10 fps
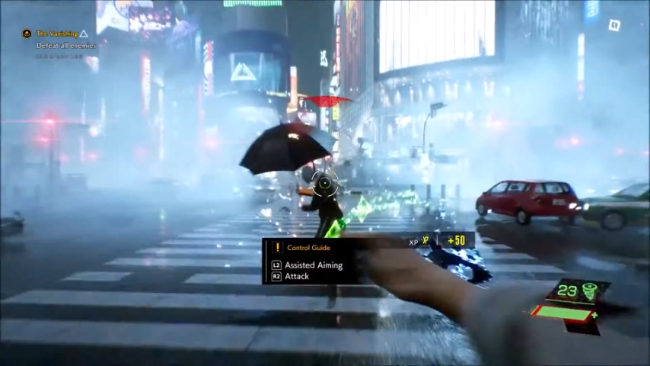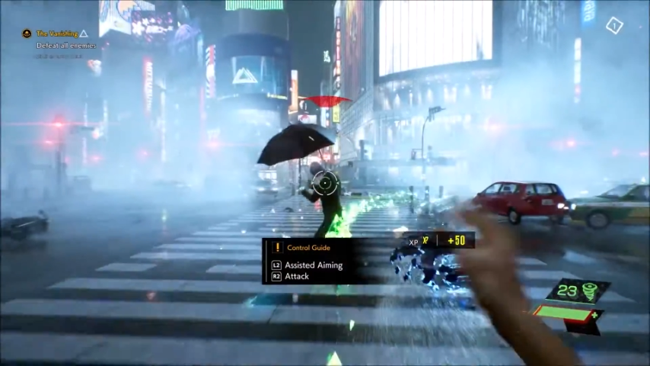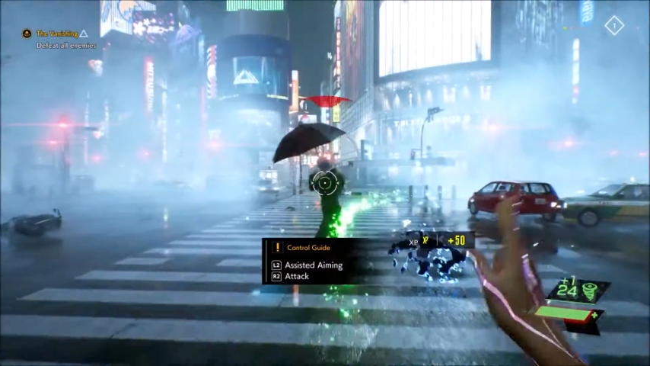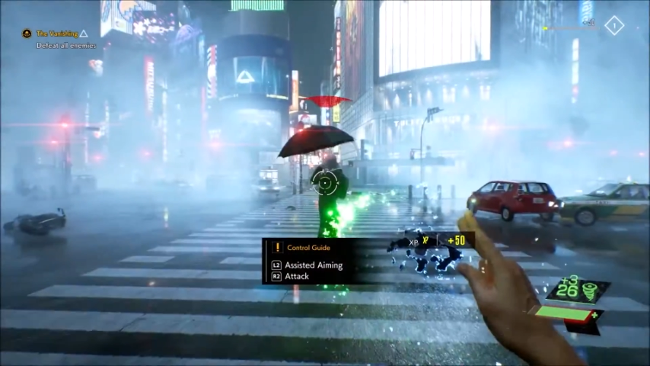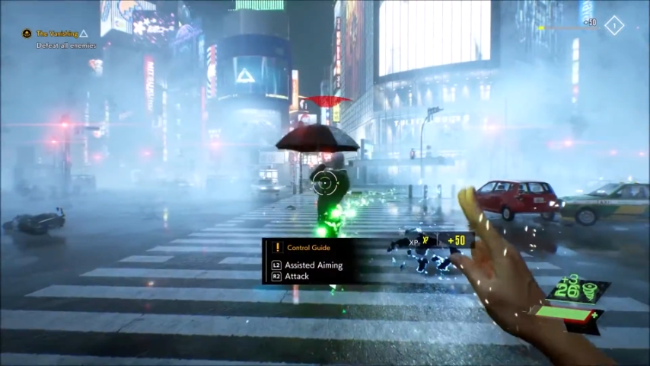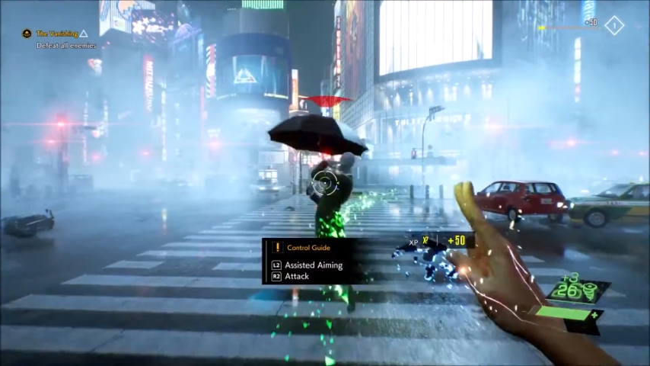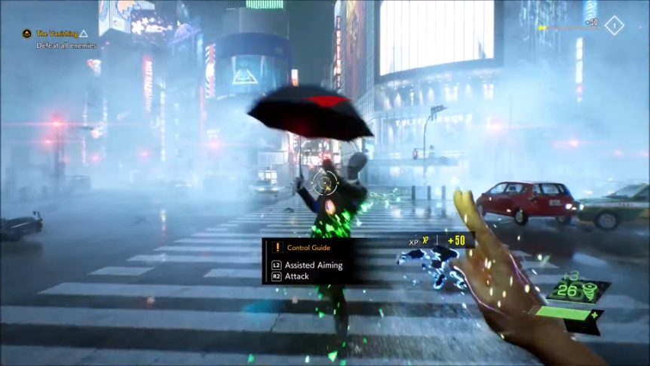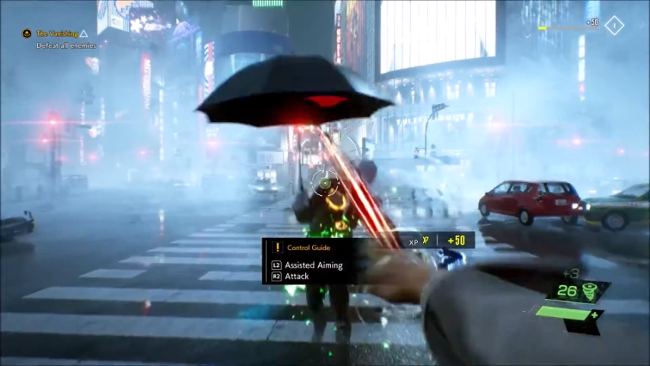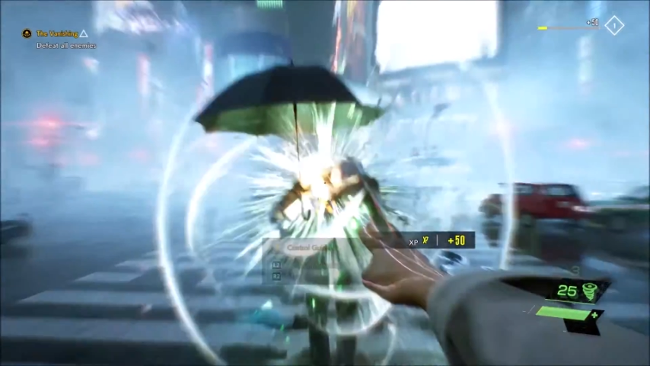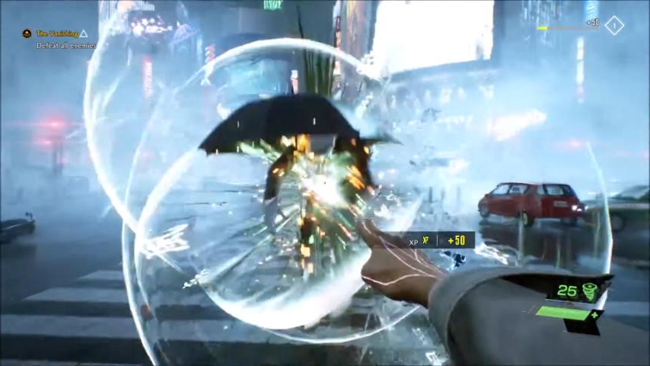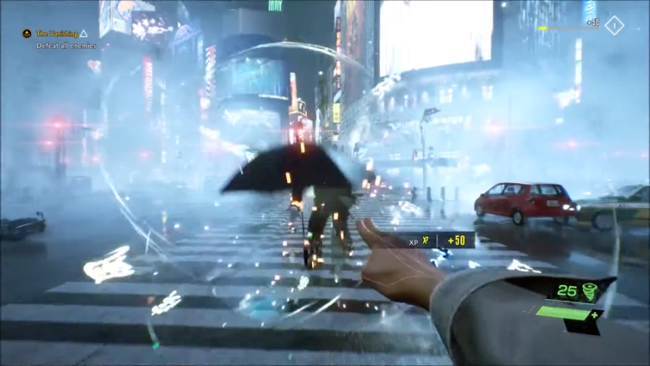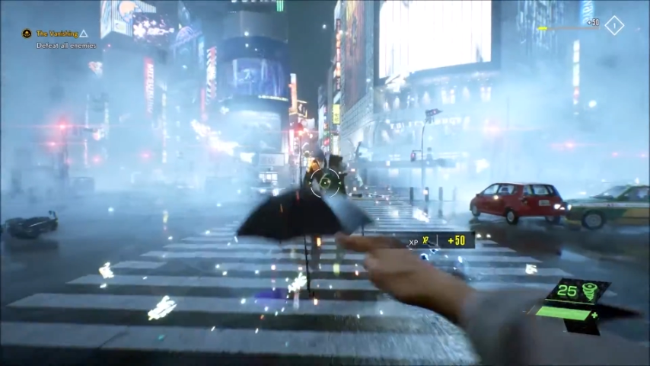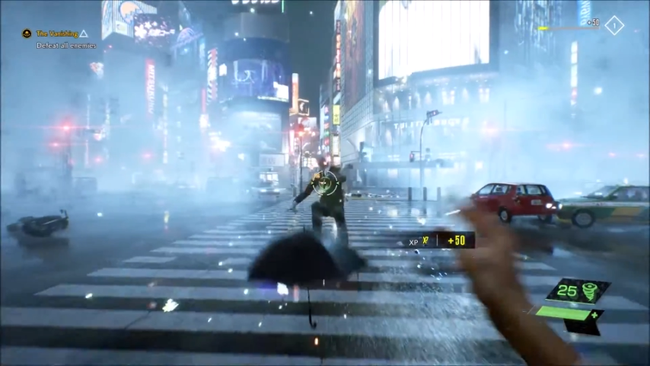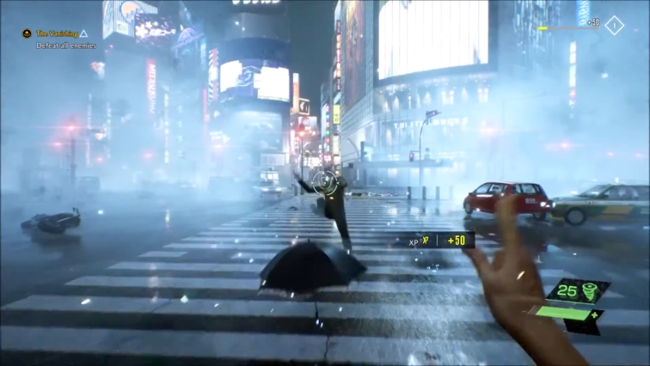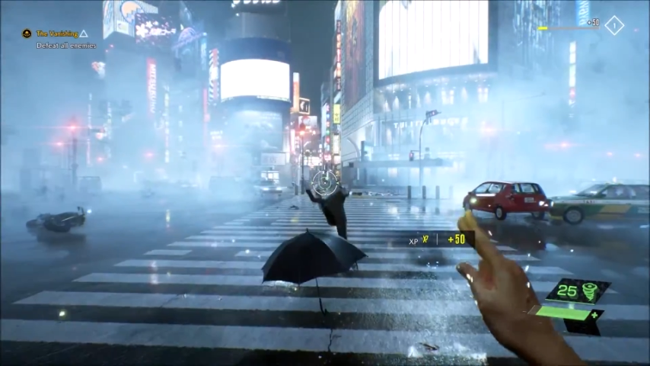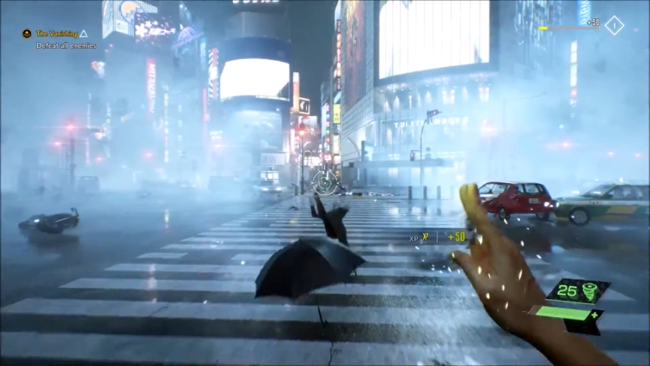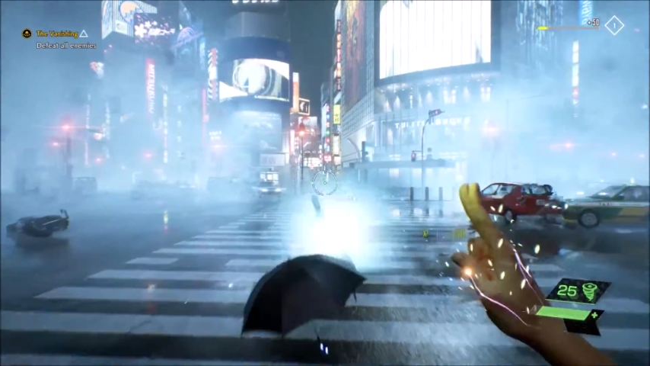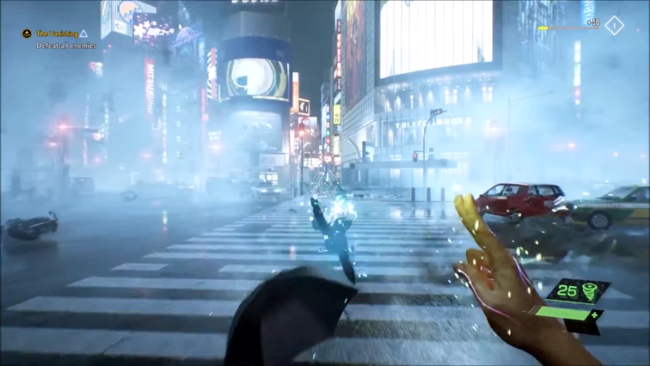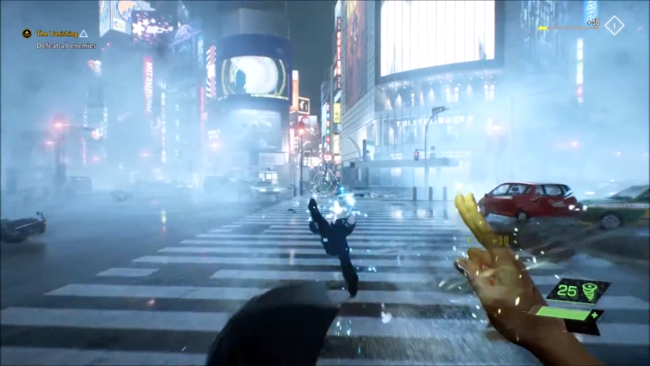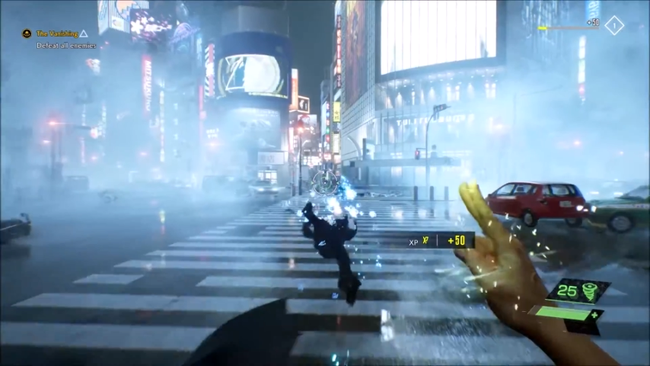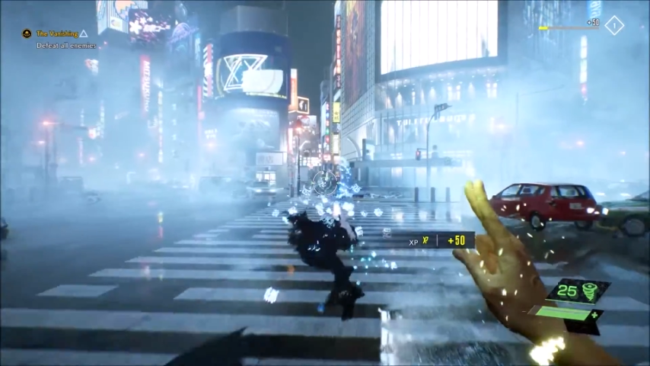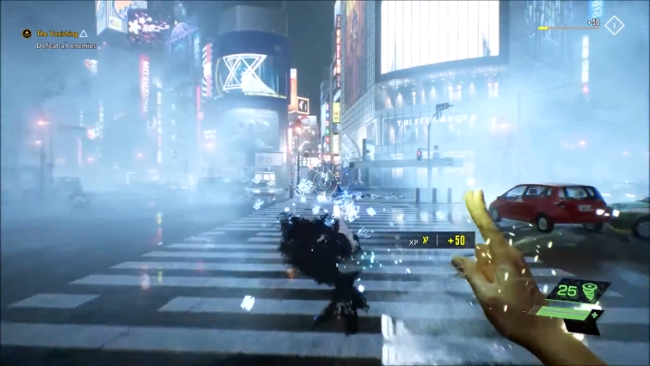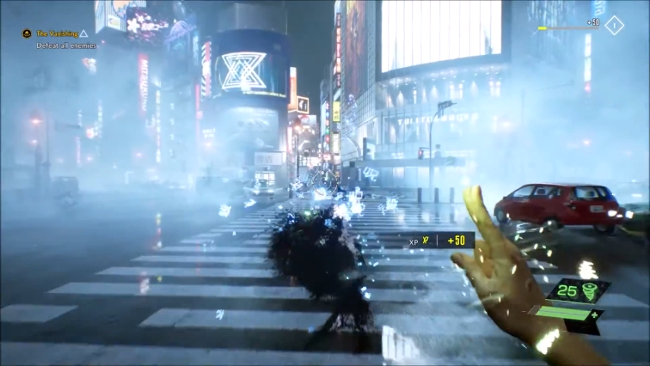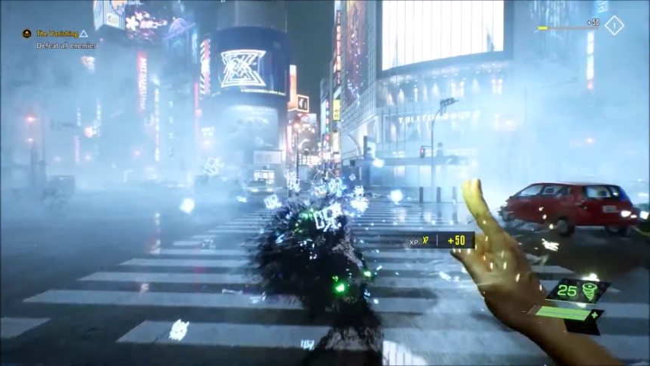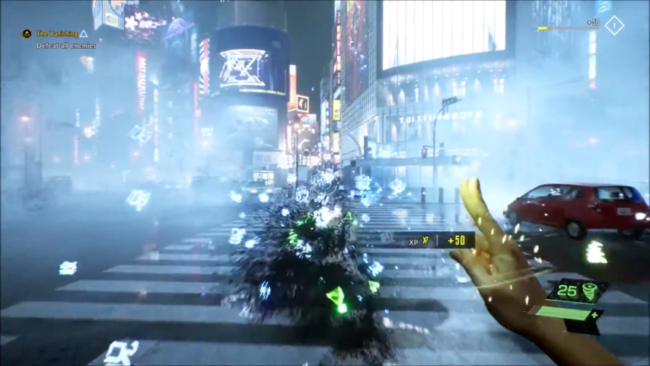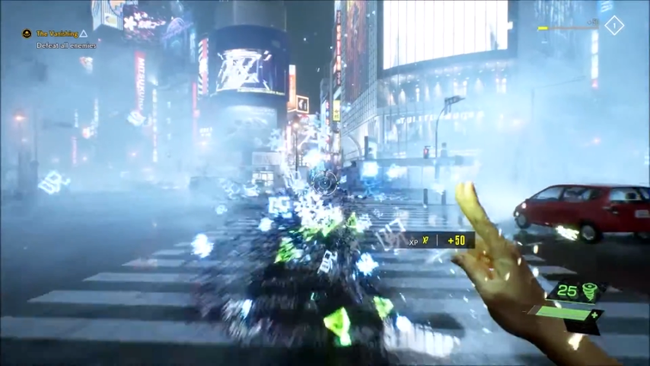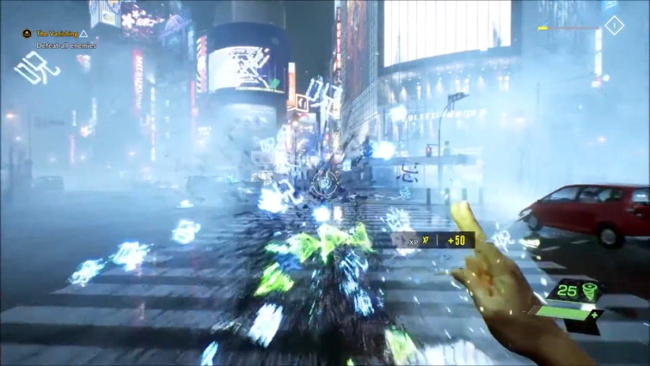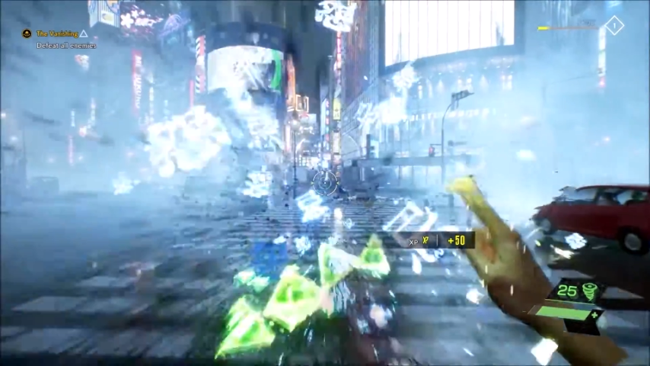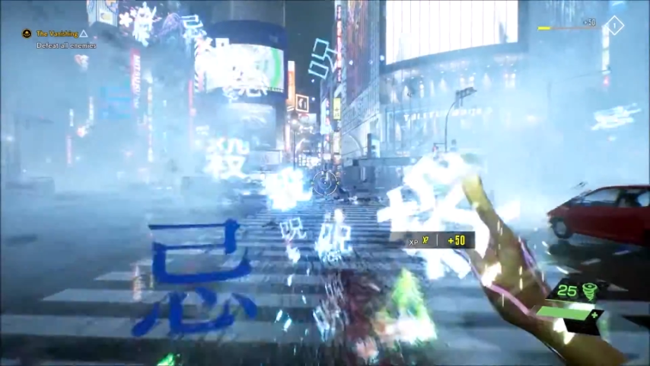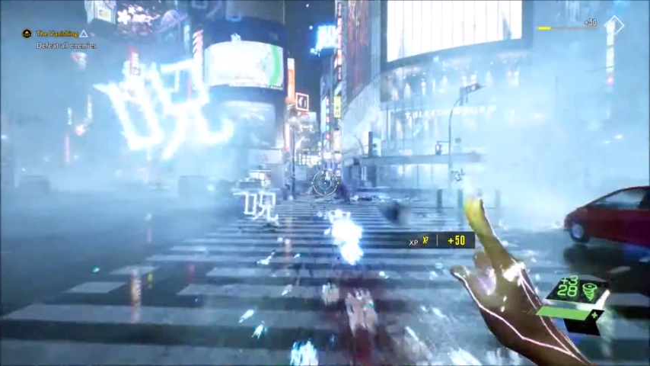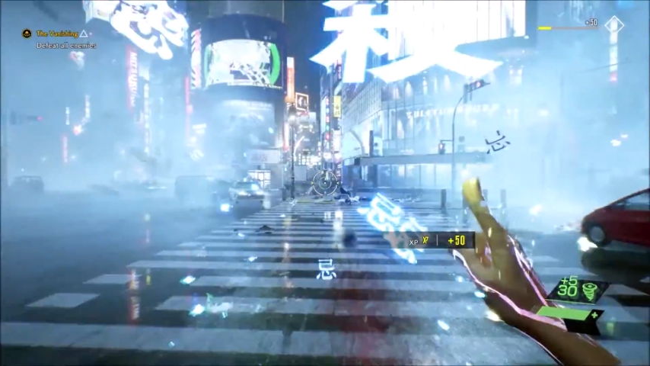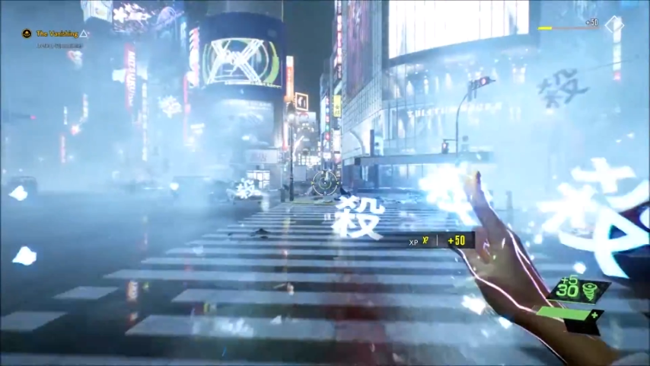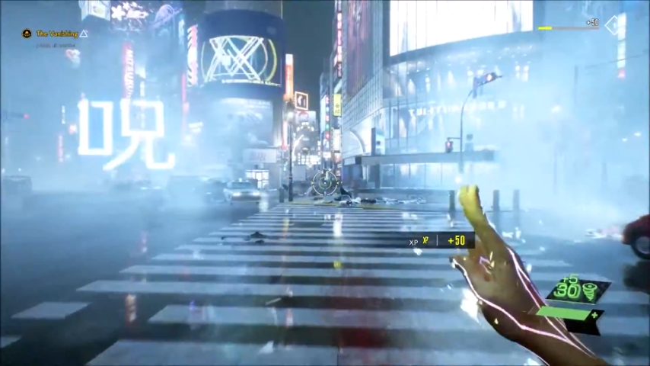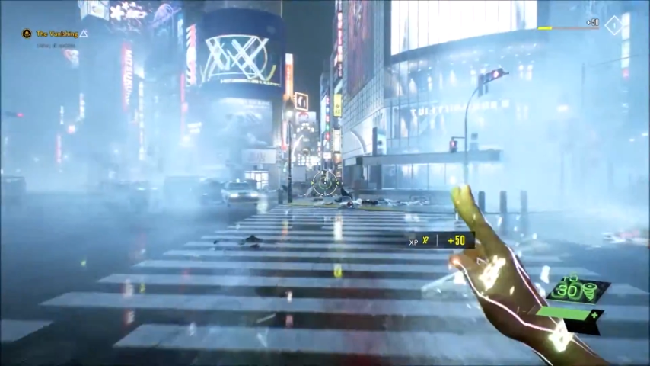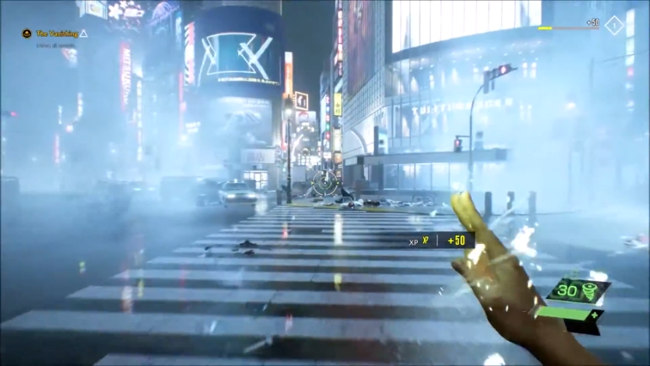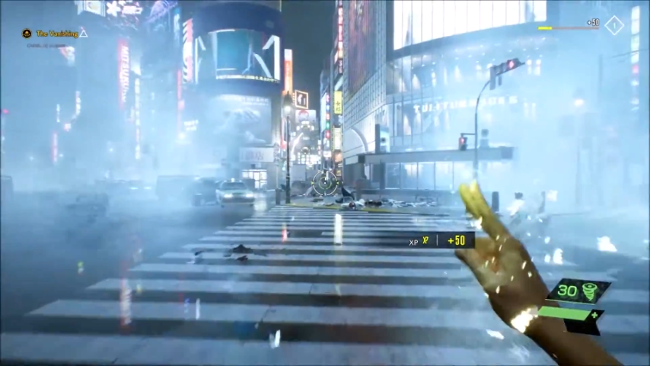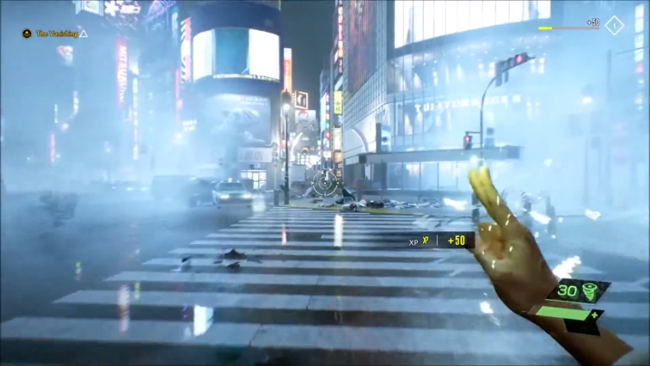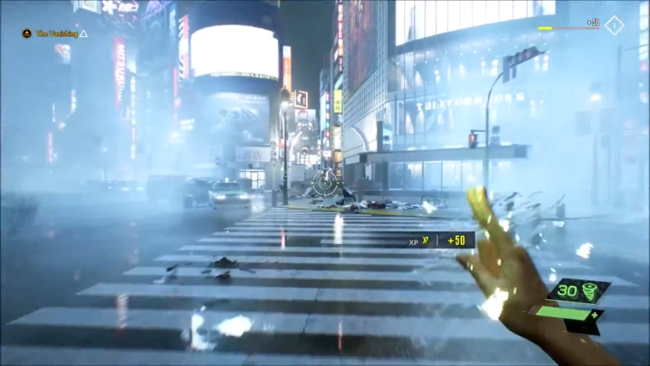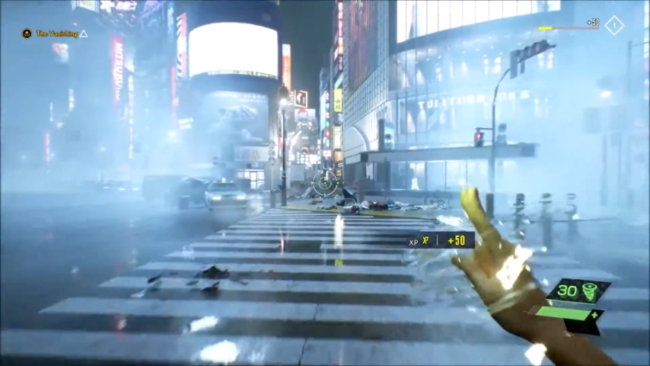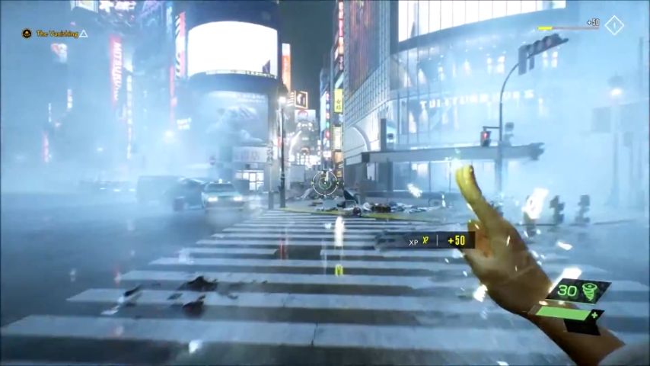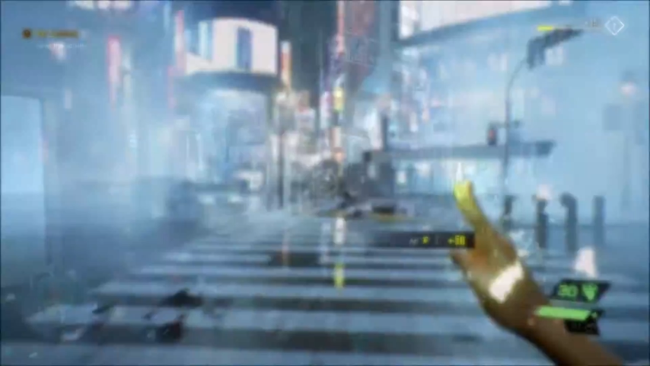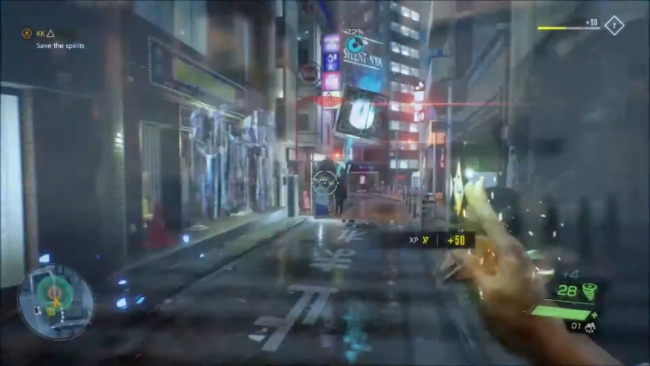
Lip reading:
Nobody's mouth can be seen.